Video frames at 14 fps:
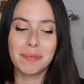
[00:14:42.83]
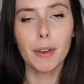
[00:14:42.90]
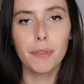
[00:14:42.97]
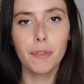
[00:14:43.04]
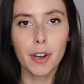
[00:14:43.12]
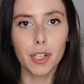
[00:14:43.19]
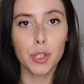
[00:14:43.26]
Okay,
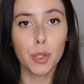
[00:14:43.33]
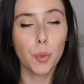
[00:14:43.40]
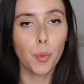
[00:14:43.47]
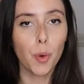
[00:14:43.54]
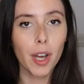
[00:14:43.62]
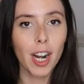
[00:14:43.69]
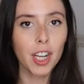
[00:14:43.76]
first,
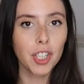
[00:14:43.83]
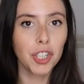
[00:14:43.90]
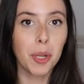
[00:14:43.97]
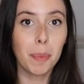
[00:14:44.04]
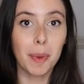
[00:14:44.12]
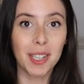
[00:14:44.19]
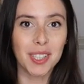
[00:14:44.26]
what are
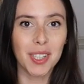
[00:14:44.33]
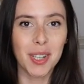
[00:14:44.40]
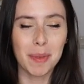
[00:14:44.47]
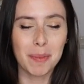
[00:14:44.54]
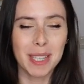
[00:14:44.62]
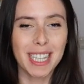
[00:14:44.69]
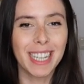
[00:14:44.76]
shipping
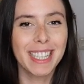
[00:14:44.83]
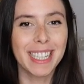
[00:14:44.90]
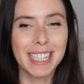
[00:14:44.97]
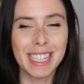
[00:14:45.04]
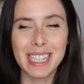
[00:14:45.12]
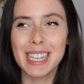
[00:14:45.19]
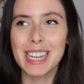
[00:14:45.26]
terms?
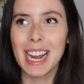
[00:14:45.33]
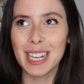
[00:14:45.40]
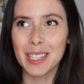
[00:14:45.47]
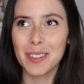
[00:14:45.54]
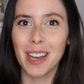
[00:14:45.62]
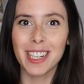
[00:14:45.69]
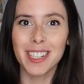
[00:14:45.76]
This is the
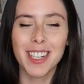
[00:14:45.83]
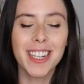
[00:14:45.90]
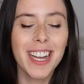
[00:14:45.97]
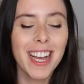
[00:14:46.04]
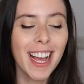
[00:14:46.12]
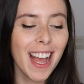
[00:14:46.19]
next question.